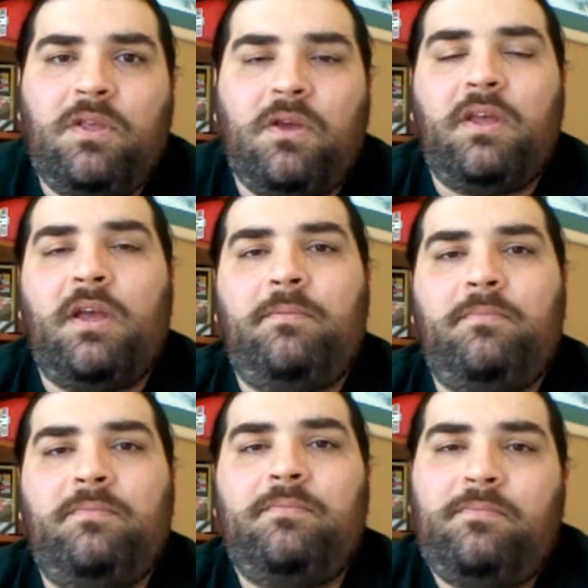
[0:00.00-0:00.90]
You know,
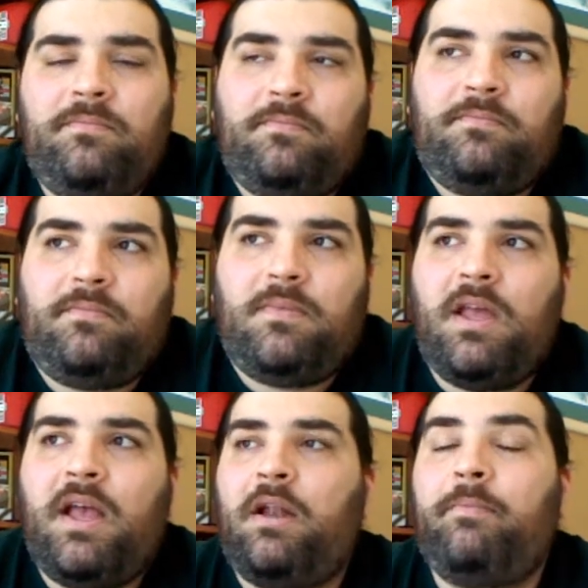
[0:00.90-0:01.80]

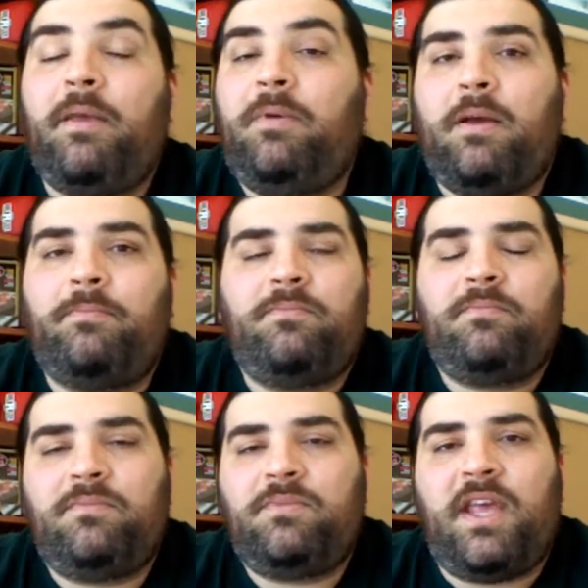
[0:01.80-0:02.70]
maybe
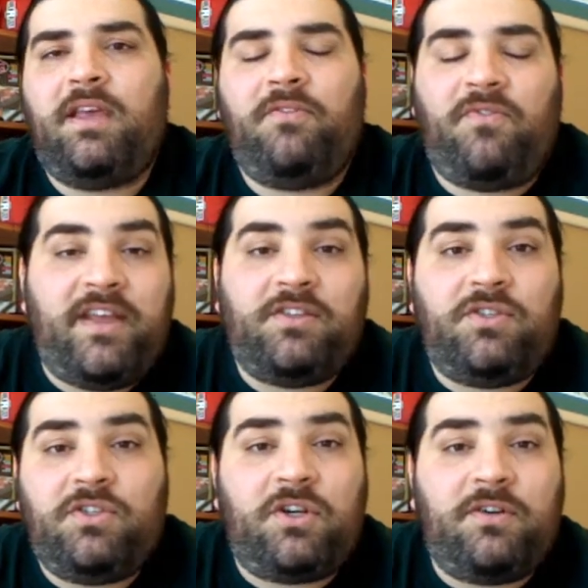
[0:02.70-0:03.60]
I'm saying the fans
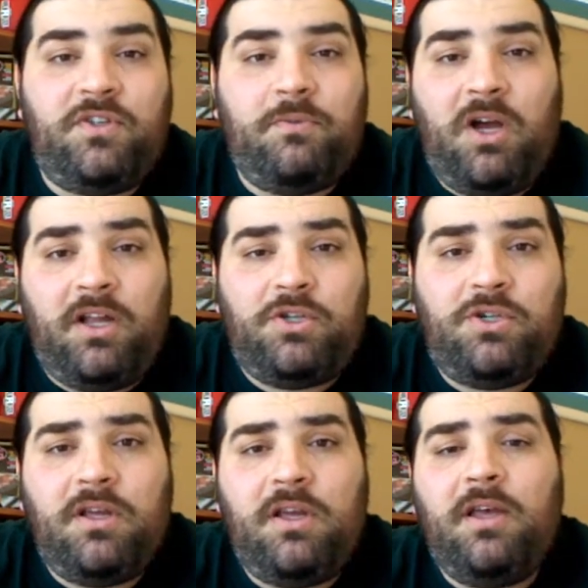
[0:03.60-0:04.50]
deserve too much.
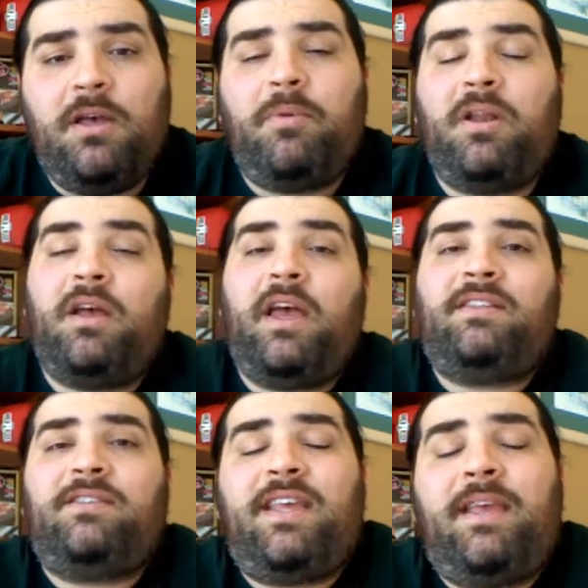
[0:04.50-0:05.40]
But
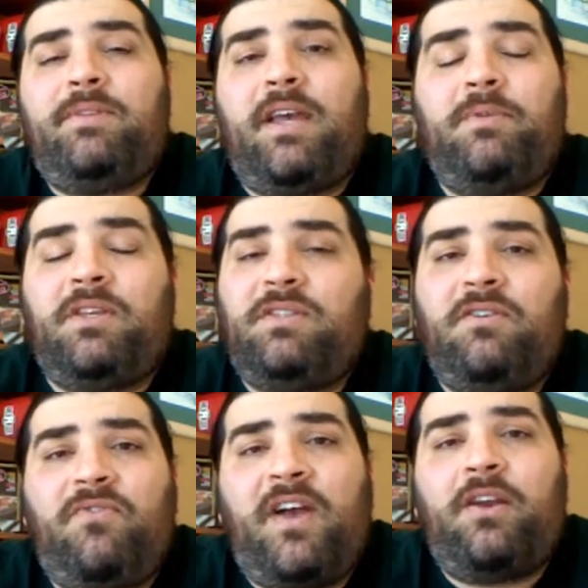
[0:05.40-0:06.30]
at the same time,
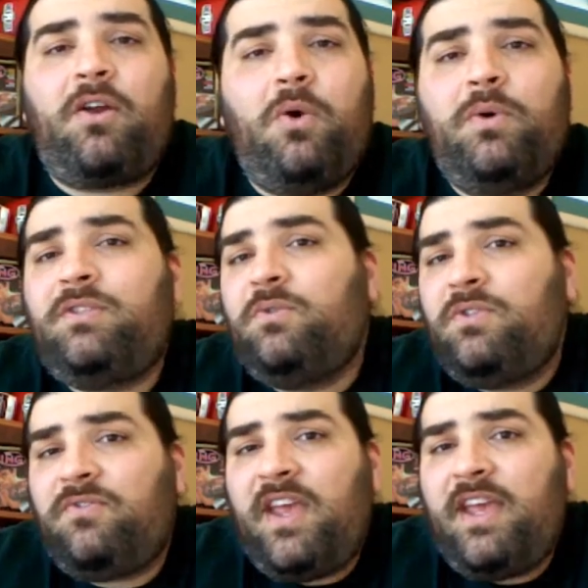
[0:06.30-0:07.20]
doesn't a fighter owe it to
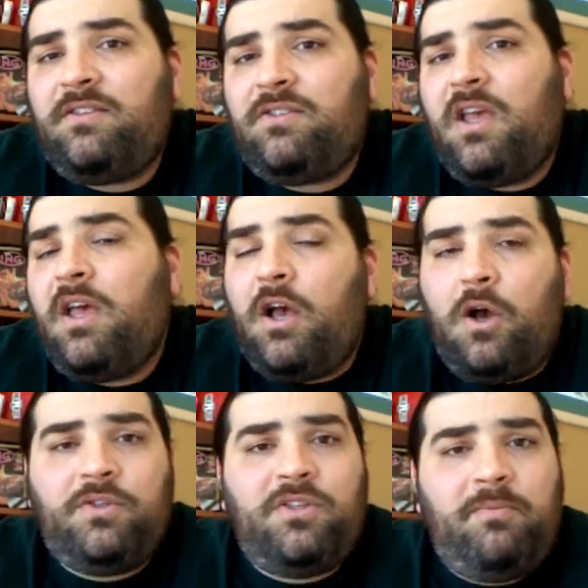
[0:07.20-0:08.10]
his fans?
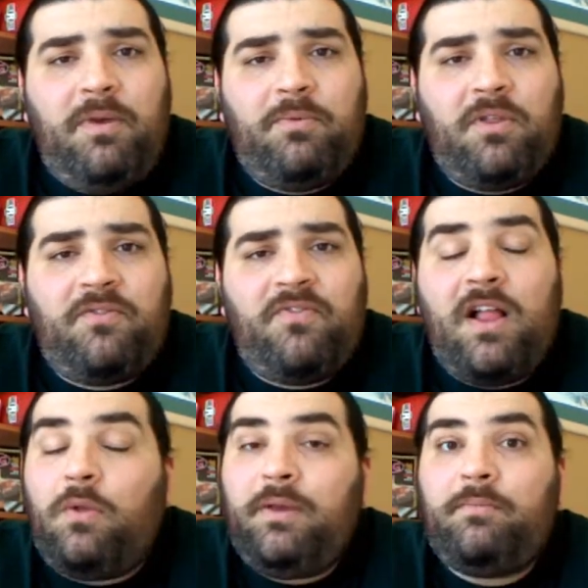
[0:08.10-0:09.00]
Owe it to the people that are
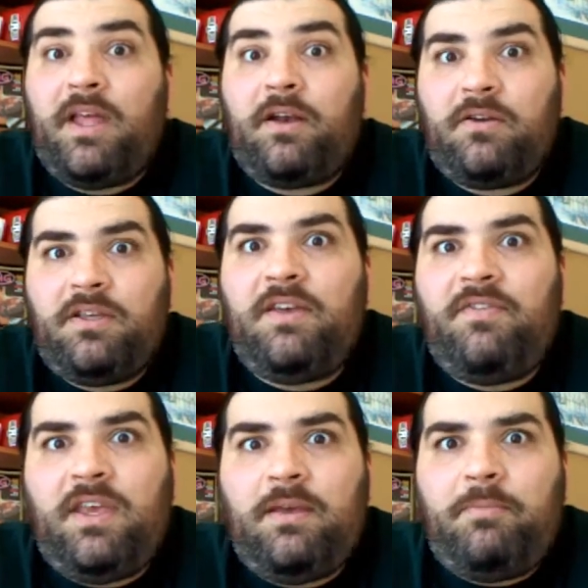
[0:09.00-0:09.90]
following, that are
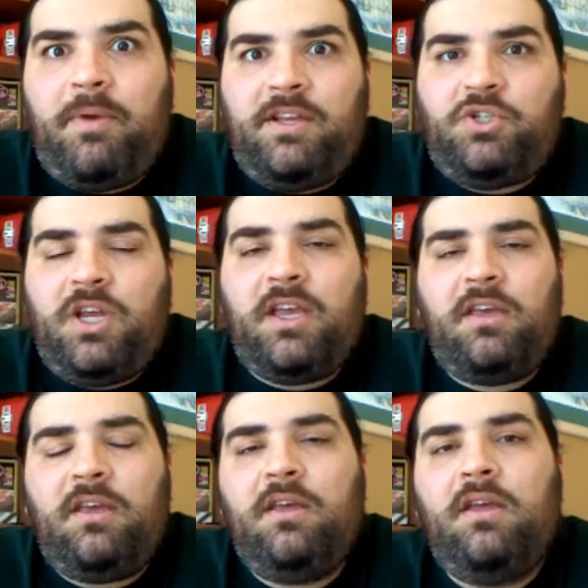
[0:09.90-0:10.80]
giving him the
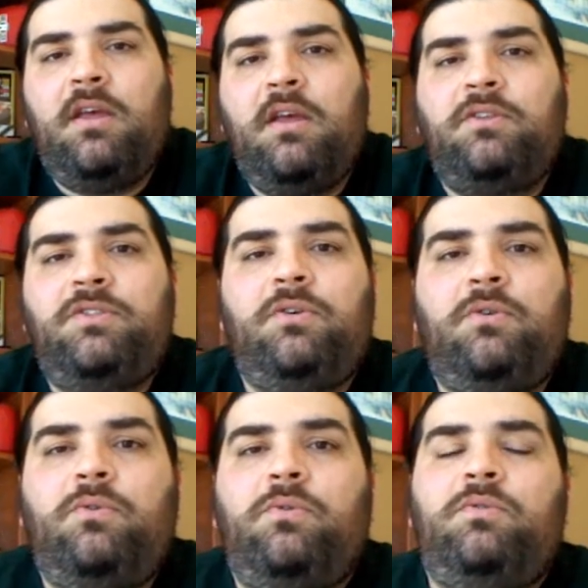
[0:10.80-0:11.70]
paycheck,
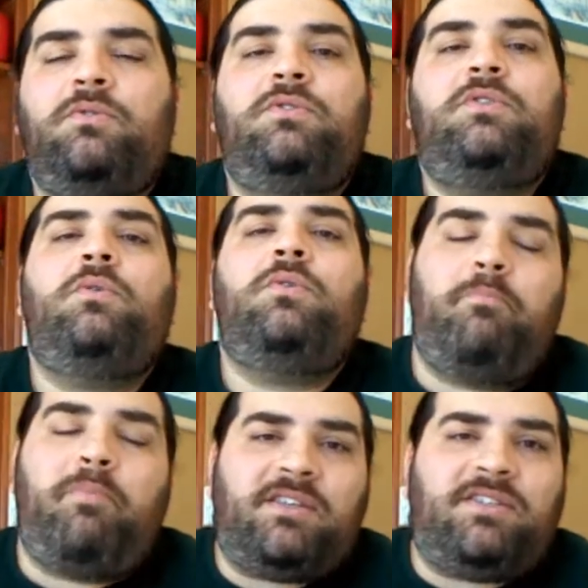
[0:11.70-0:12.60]
to do the
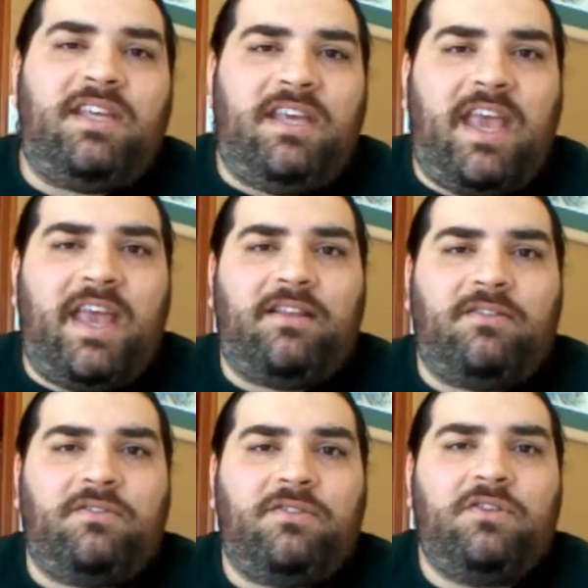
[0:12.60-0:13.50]
best he
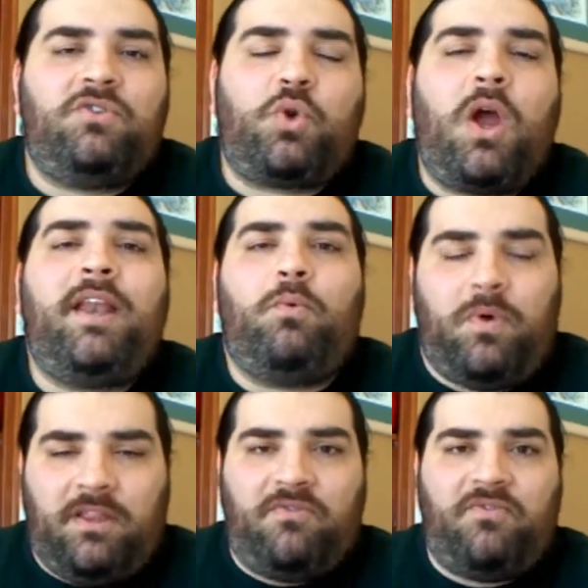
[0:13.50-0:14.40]
can to try to
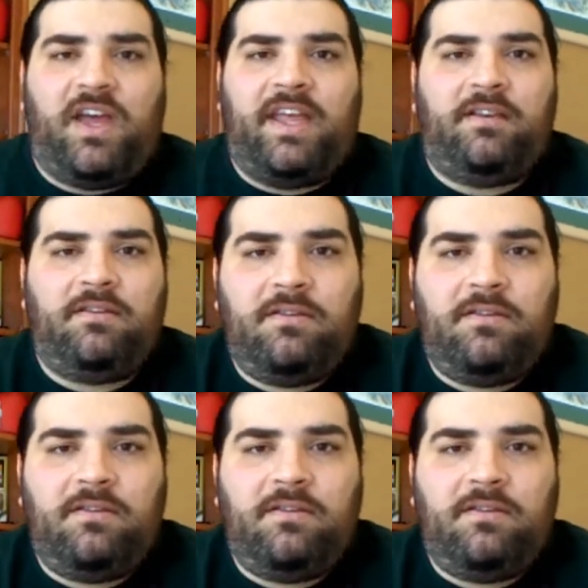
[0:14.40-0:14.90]
win the fight?